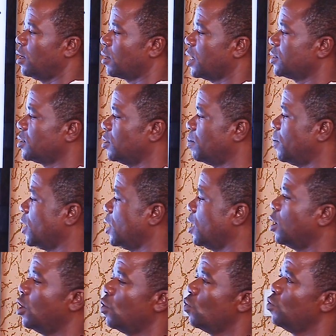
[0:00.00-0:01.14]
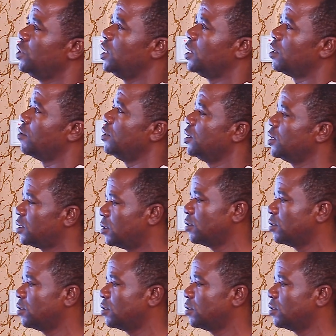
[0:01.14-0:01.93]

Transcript: grasshopper will decrease.